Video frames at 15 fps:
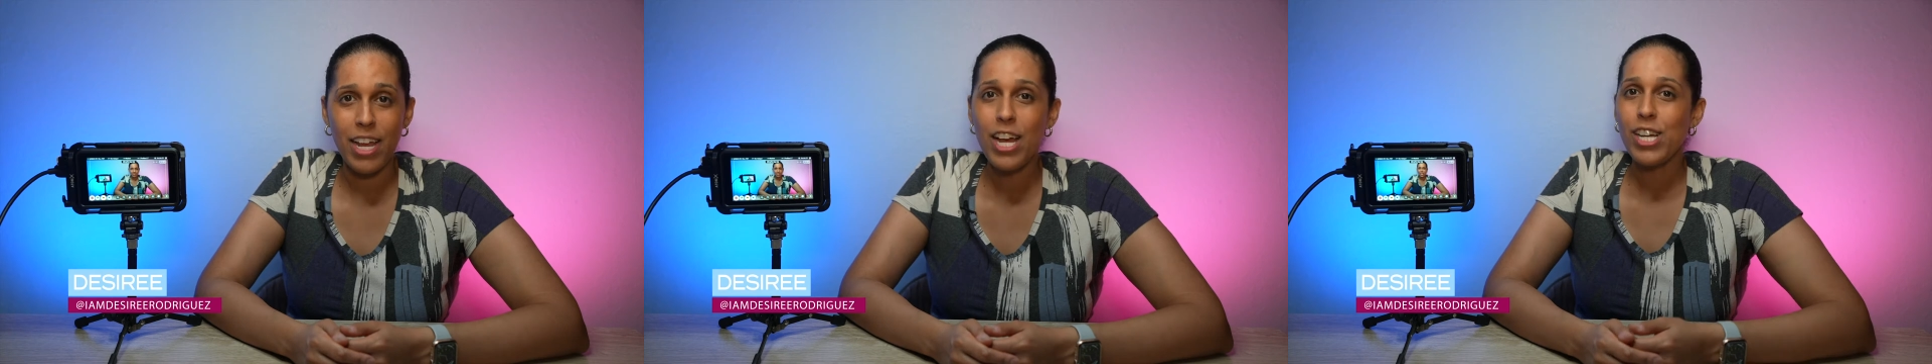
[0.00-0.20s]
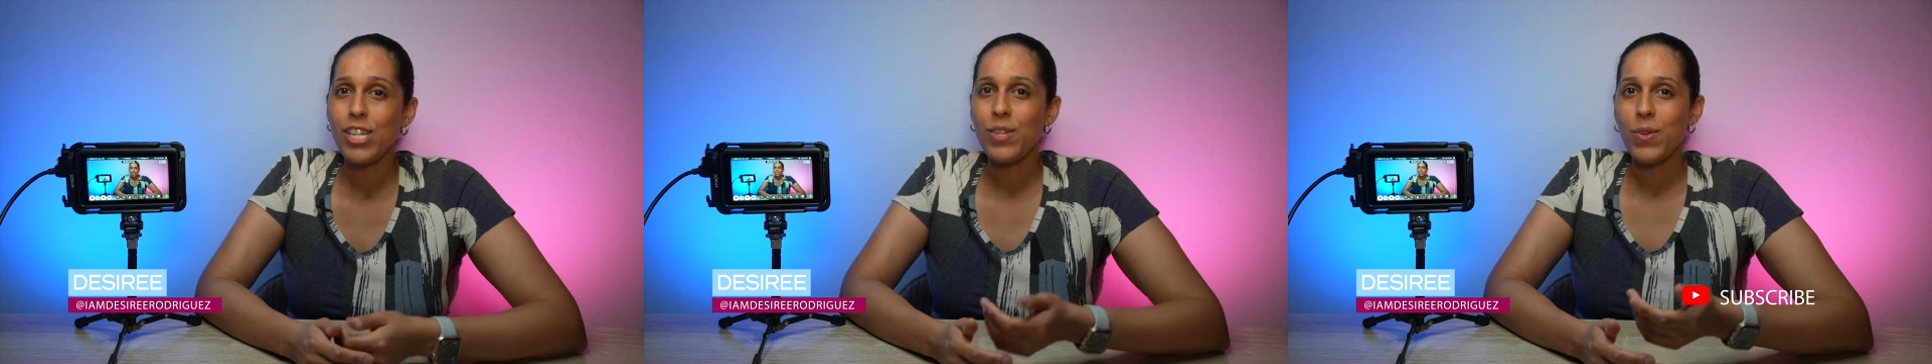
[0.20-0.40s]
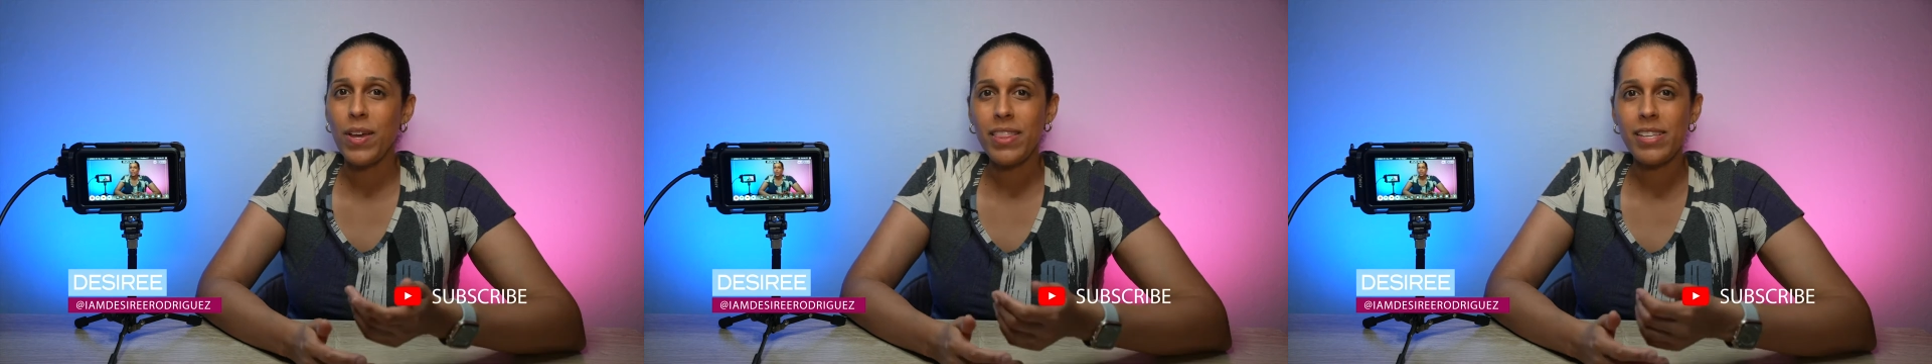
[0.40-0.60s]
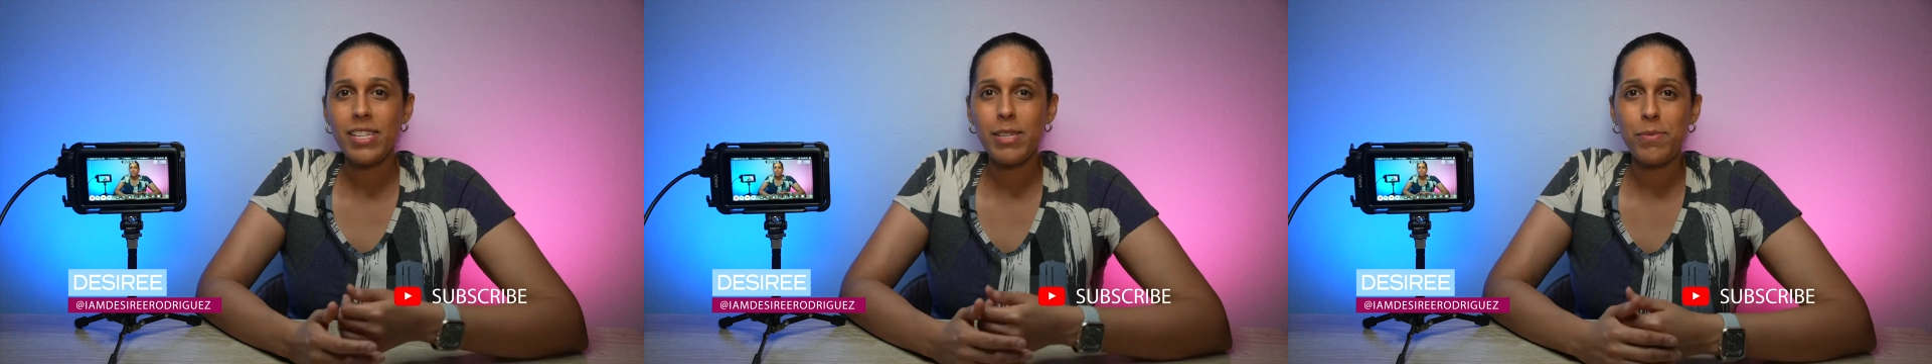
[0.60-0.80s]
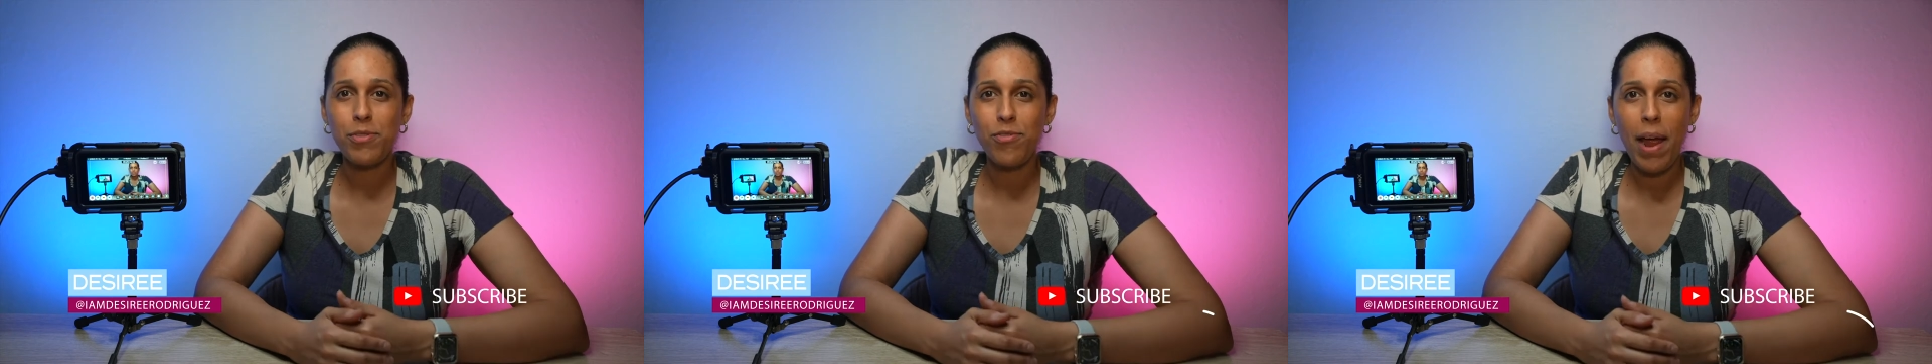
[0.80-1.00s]
So hit the
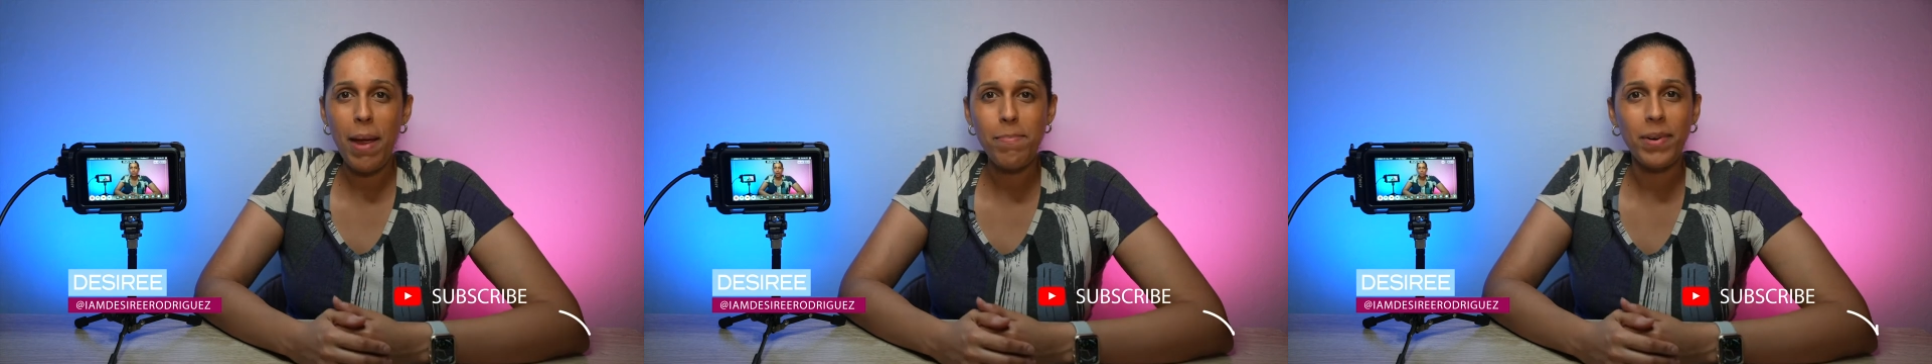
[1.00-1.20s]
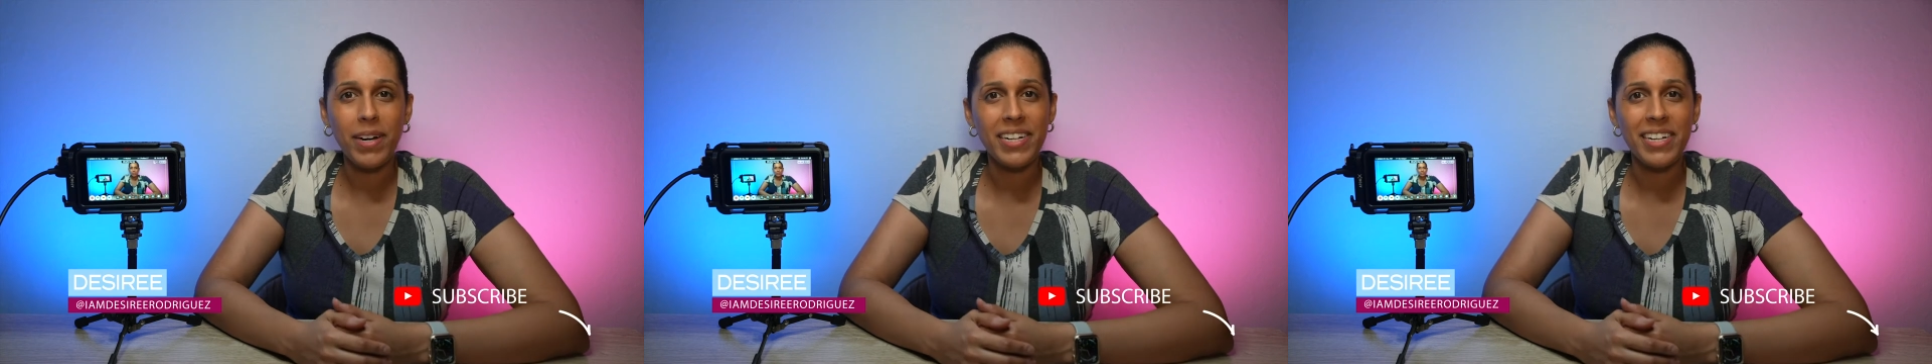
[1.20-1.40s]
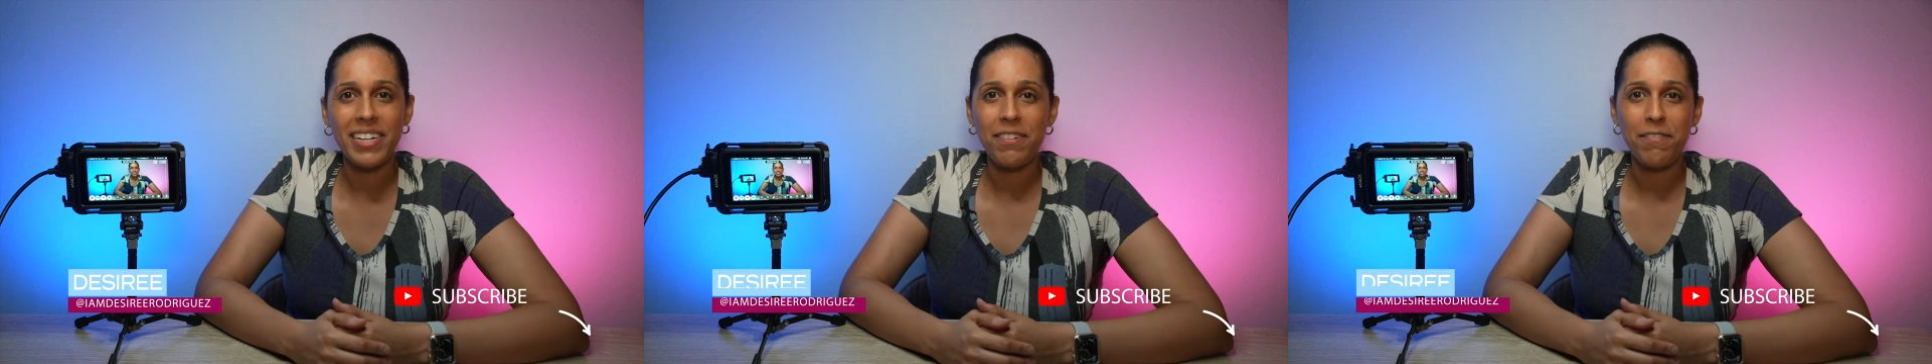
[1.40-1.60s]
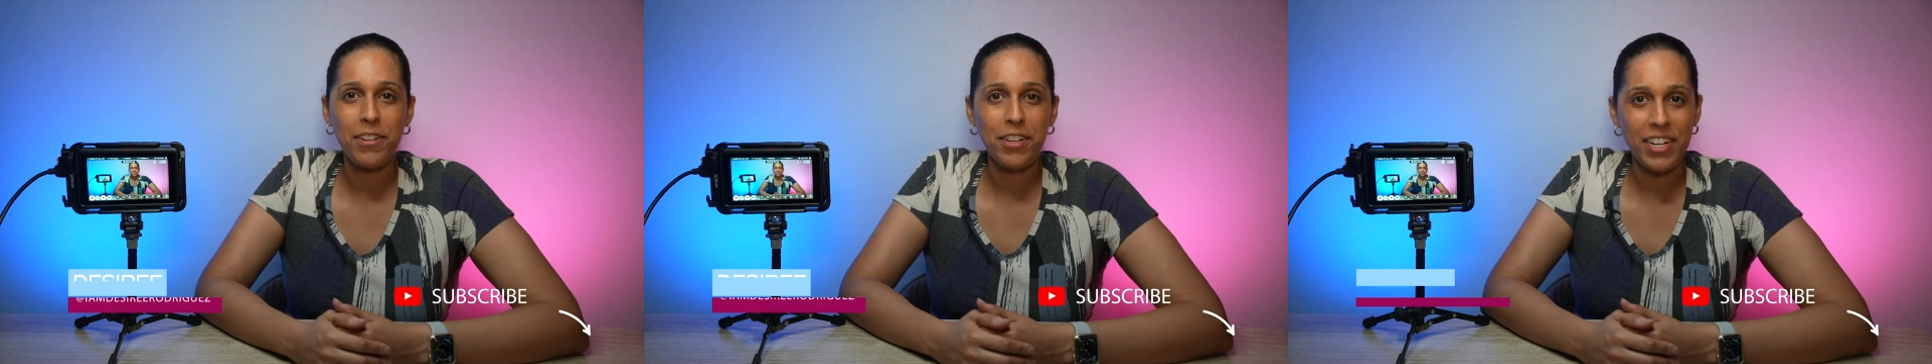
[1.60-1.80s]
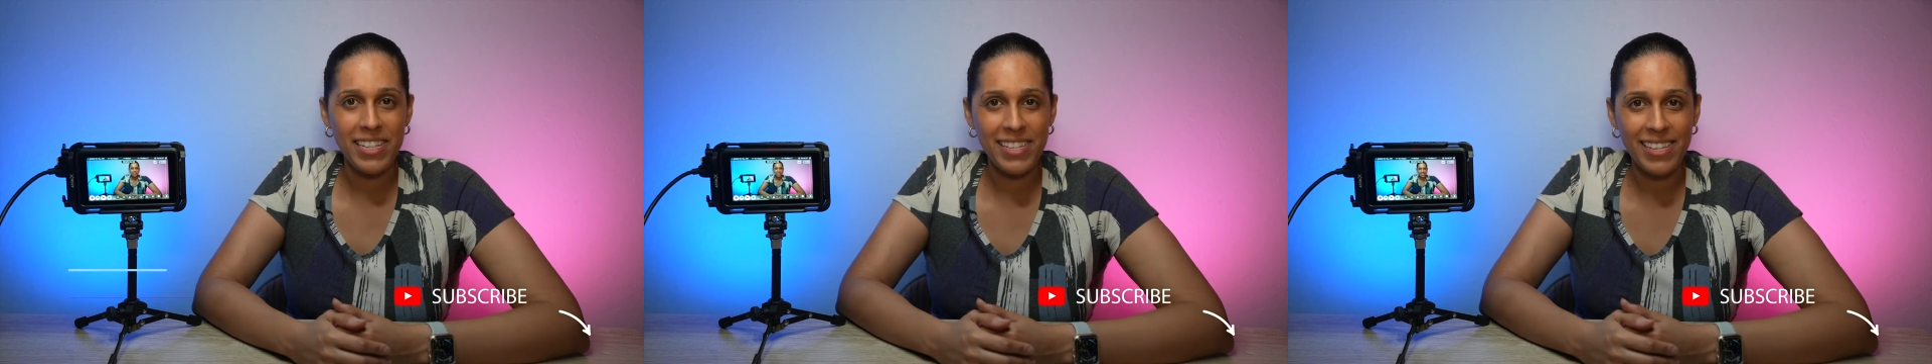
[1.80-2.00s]
subscribe button if you're
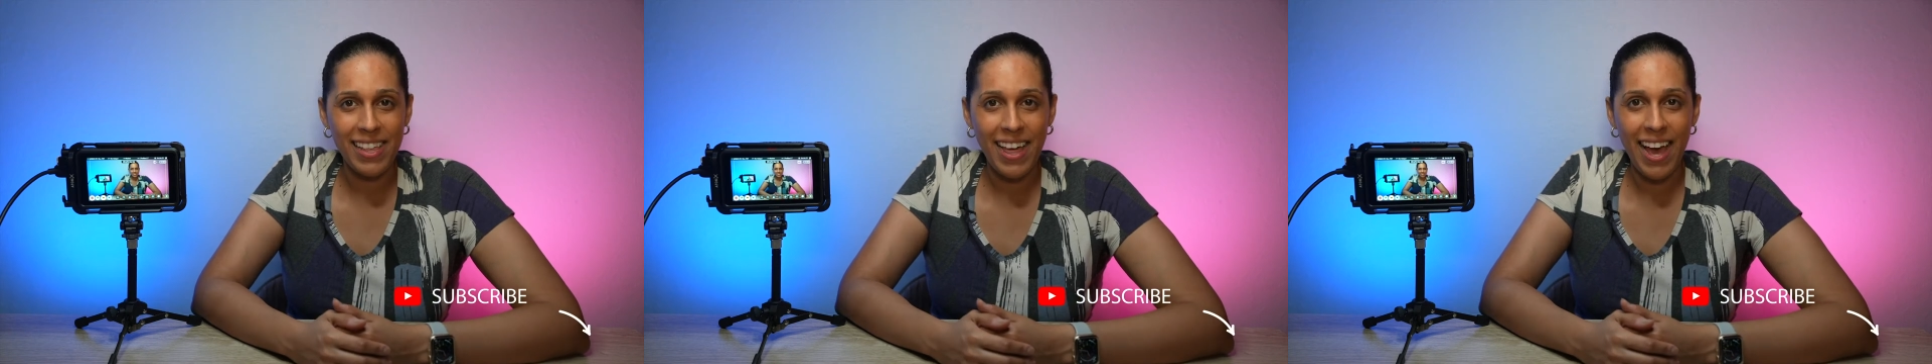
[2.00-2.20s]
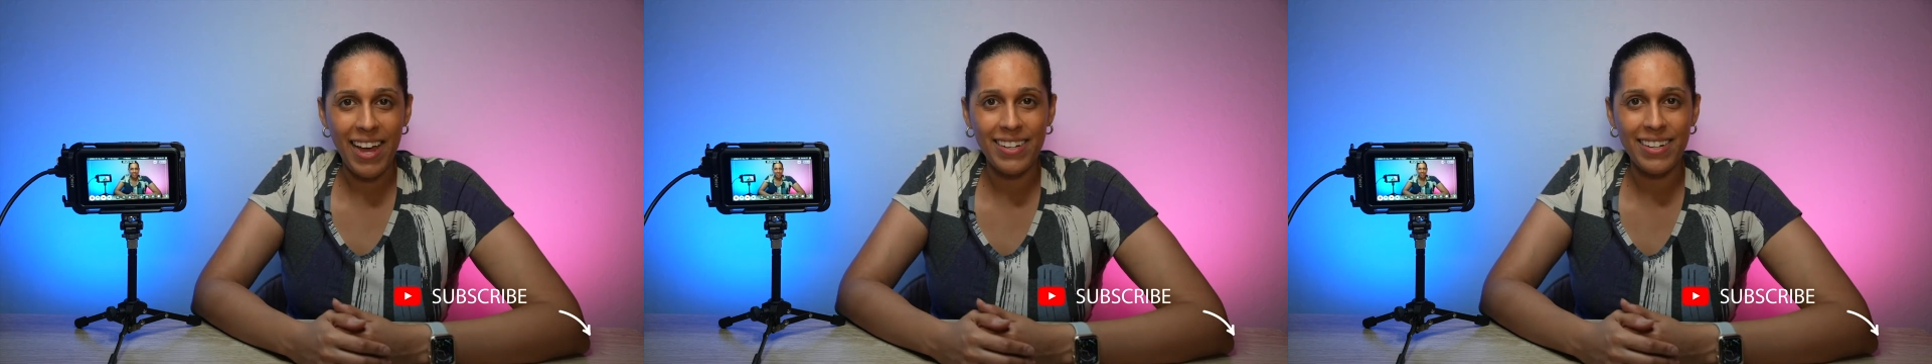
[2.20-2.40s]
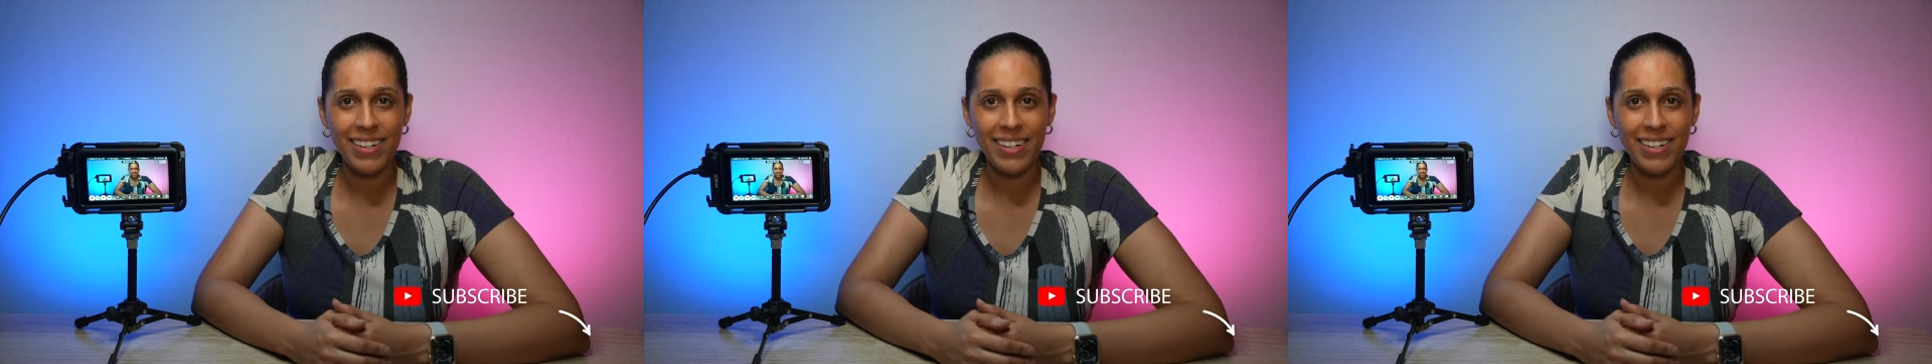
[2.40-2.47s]
into that.